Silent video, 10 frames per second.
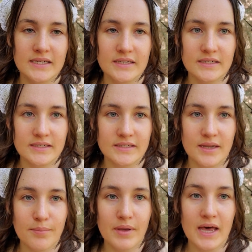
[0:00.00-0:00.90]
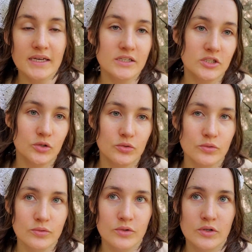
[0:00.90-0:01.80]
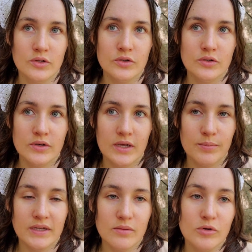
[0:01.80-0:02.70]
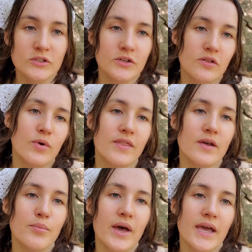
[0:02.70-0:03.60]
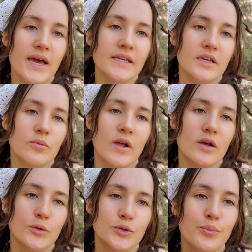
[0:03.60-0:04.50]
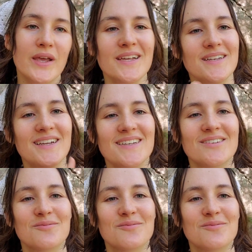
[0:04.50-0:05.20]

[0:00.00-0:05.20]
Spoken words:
in Parc, Gatineau and make the most out of the weather by hiking around Pink Lake.